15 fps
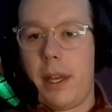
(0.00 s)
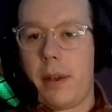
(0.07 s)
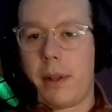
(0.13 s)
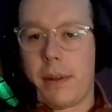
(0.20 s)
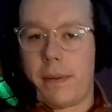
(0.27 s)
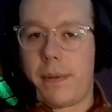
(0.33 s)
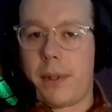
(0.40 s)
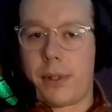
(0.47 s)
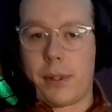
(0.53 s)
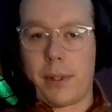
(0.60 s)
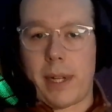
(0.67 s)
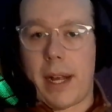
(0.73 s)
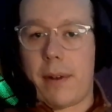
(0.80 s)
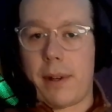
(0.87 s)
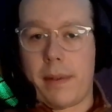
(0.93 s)
You can filter
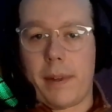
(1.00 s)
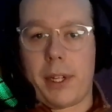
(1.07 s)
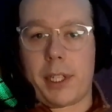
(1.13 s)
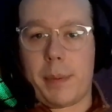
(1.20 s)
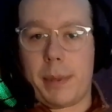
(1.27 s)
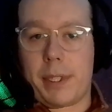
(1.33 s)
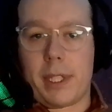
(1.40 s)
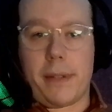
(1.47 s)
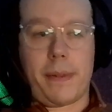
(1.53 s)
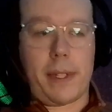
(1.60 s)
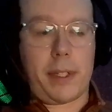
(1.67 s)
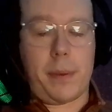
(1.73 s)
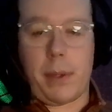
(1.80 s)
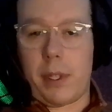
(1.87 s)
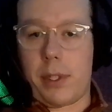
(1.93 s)
down to very
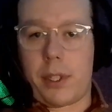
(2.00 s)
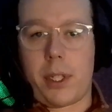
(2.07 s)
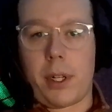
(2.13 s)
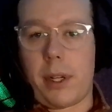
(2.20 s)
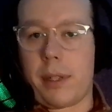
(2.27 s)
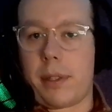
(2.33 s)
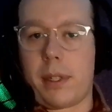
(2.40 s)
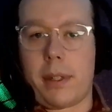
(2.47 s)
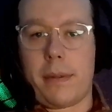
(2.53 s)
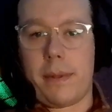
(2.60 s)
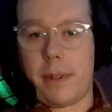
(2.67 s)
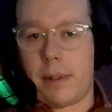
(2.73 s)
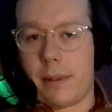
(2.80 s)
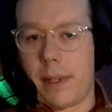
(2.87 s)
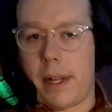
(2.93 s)
specifics with insurance. You can
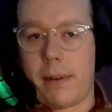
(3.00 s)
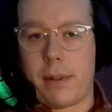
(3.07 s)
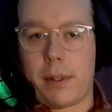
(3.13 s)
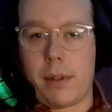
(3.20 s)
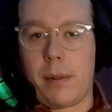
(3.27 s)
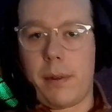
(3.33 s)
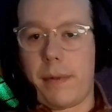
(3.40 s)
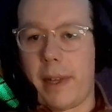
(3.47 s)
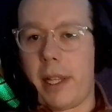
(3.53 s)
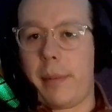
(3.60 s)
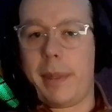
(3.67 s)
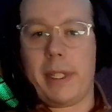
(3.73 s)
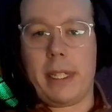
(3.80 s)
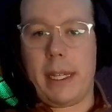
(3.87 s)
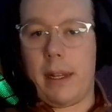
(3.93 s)
filter down to
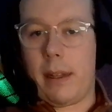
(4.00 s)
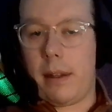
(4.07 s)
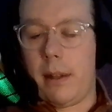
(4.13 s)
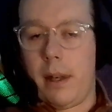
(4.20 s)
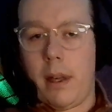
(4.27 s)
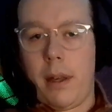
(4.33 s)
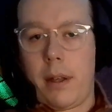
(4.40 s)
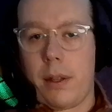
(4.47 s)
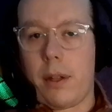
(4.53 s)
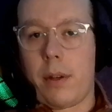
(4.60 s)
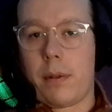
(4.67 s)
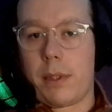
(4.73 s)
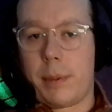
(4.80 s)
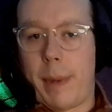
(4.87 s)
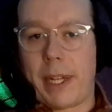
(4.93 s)
availability,
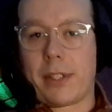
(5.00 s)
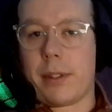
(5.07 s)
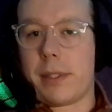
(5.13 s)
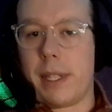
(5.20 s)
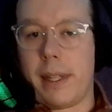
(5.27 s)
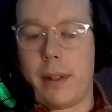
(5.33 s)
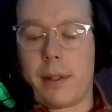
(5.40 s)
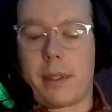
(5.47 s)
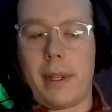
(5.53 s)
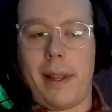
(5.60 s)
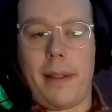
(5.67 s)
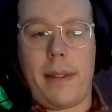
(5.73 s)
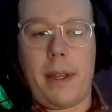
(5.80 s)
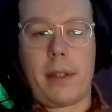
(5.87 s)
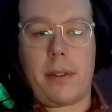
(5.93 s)
specialty, those
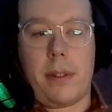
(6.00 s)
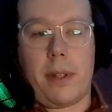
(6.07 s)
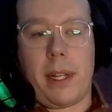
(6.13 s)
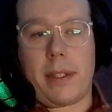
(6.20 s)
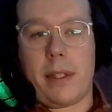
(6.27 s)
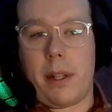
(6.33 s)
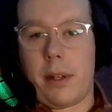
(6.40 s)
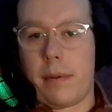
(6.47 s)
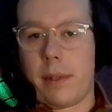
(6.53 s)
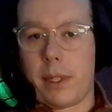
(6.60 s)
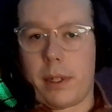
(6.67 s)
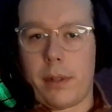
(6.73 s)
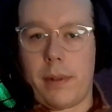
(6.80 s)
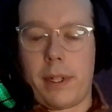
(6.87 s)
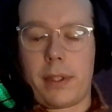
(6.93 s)
kind of things. So that's another really
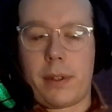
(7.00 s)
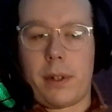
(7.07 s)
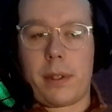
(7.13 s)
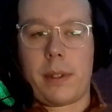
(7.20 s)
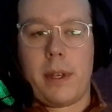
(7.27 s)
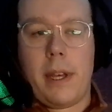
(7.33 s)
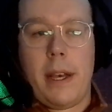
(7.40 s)
good resource.